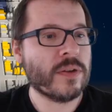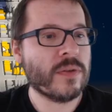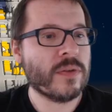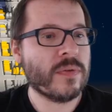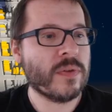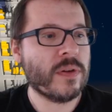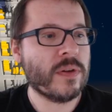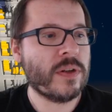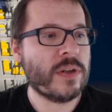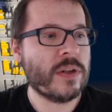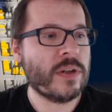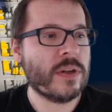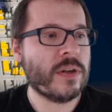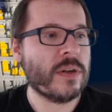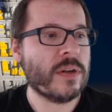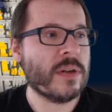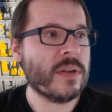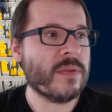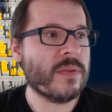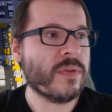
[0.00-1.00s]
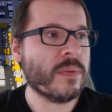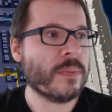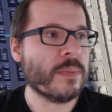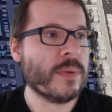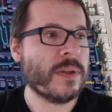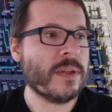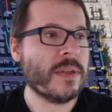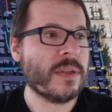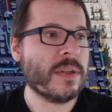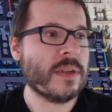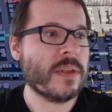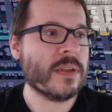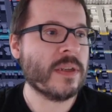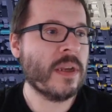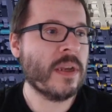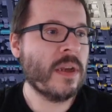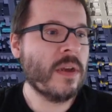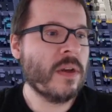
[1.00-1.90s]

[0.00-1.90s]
over here in different places,